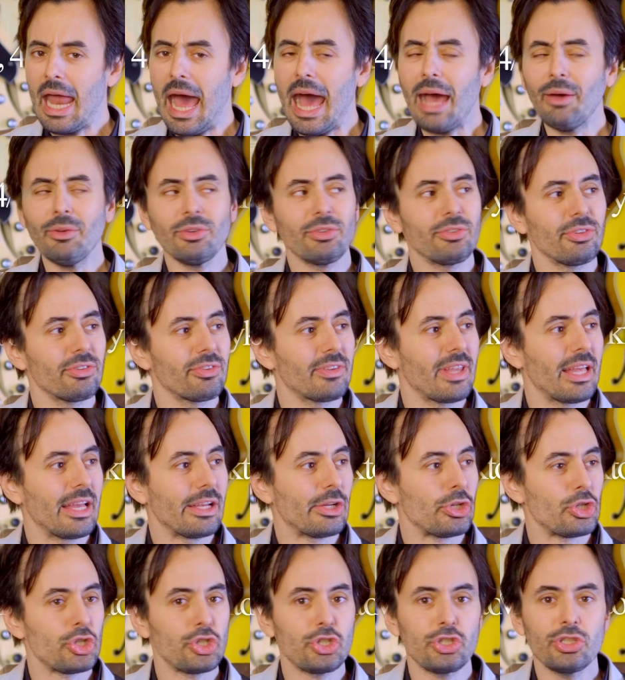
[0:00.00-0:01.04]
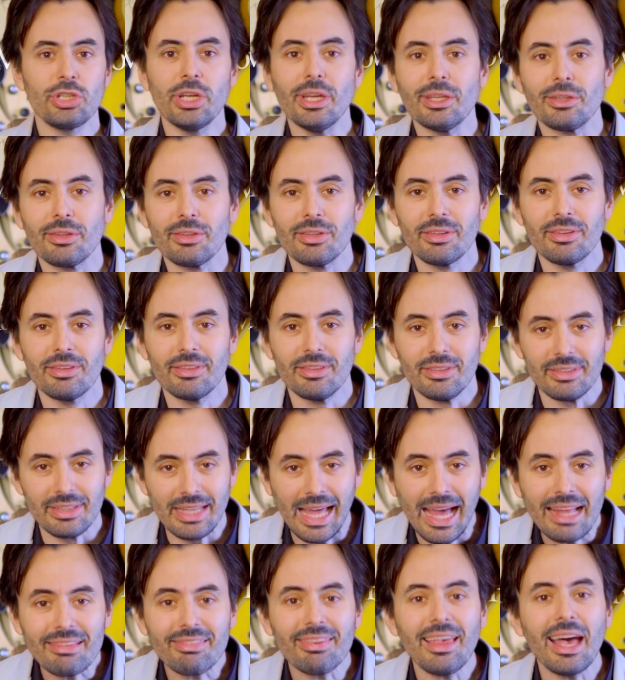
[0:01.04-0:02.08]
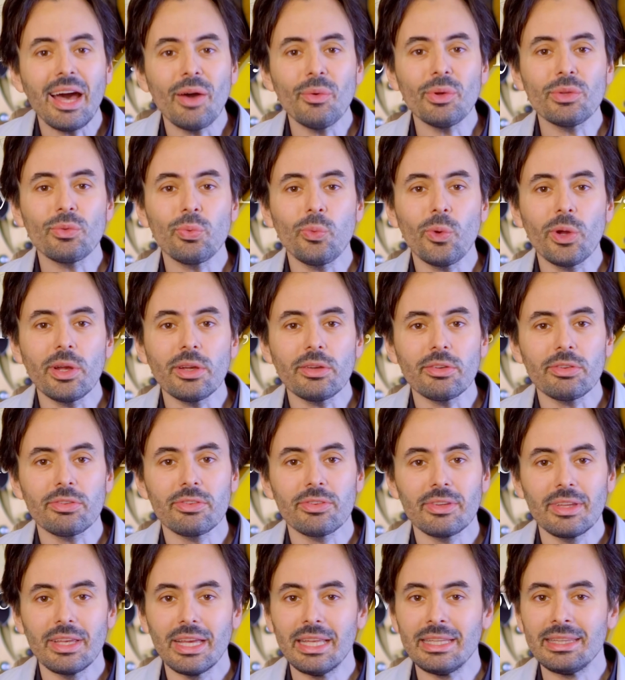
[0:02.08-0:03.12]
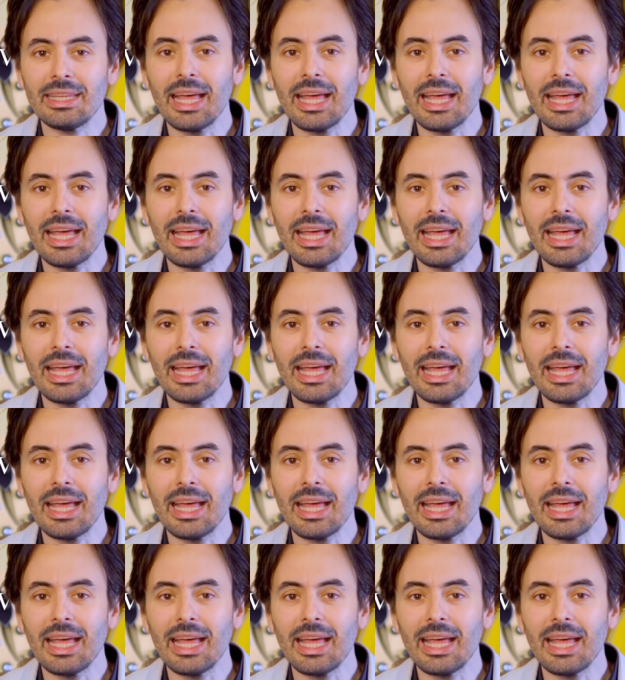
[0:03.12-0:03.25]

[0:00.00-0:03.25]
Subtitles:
I was just like, shit. That's how it works. And